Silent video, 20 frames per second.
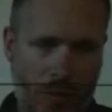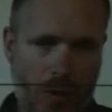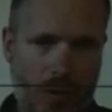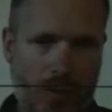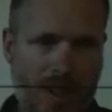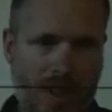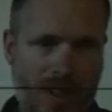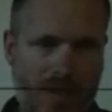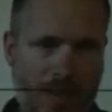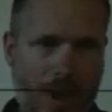
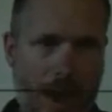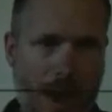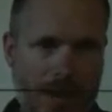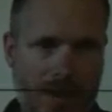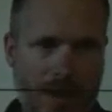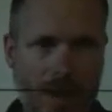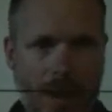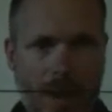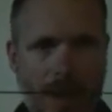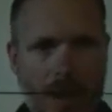using Sparse
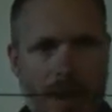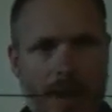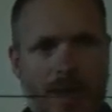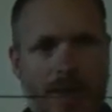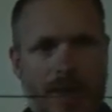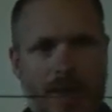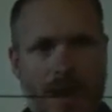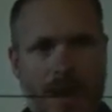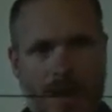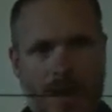is
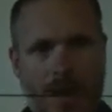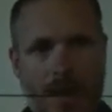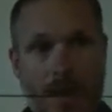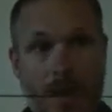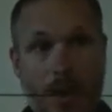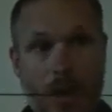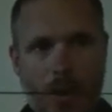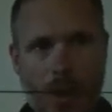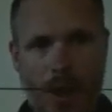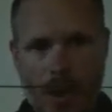that
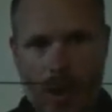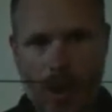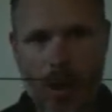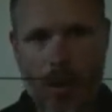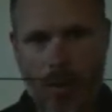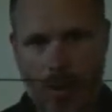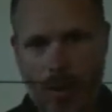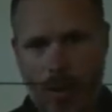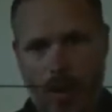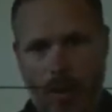you will
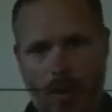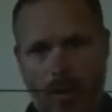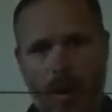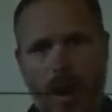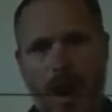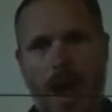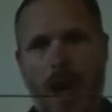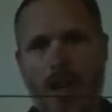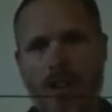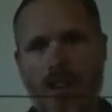cover
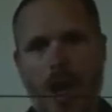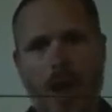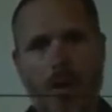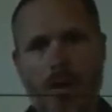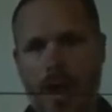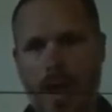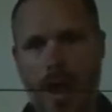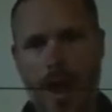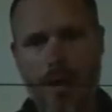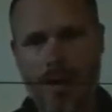large
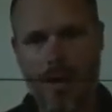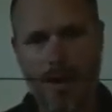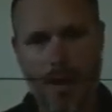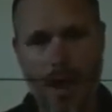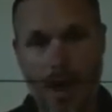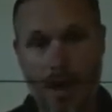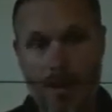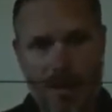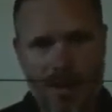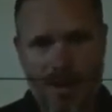areas,
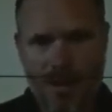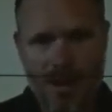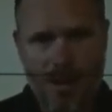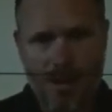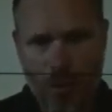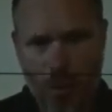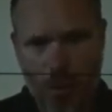and this is the